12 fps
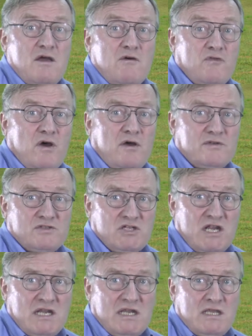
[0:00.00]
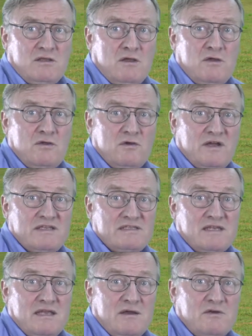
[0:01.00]
France, Chile, the
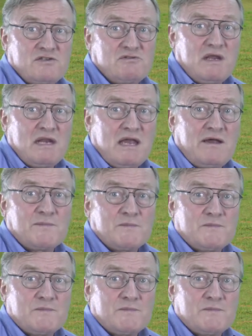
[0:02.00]
USA, Australia,